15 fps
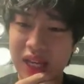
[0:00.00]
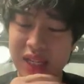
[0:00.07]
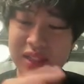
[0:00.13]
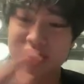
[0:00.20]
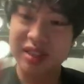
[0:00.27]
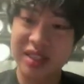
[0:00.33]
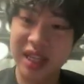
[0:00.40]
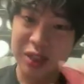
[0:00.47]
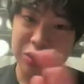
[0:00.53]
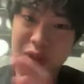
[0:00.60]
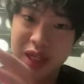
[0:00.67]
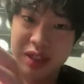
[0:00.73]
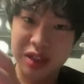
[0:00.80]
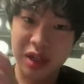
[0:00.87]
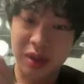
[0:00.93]
in
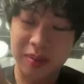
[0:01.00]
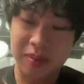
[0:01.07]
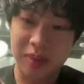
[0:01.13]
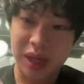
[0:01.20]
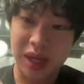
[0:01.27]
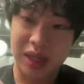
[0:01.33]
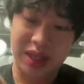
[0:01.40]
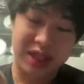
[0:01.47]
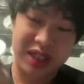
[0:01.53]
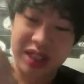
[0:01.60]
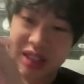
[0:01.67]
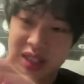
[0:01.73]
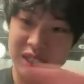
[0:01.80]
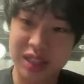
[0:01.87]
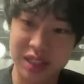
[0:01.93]
centralized
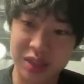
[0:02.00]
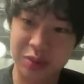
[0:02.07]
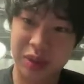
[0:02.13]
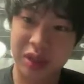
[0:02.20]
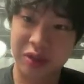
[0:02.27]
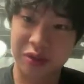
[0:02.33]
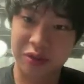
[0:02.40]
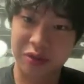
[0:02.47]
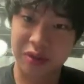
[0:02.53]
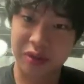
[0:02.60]
just easiest way to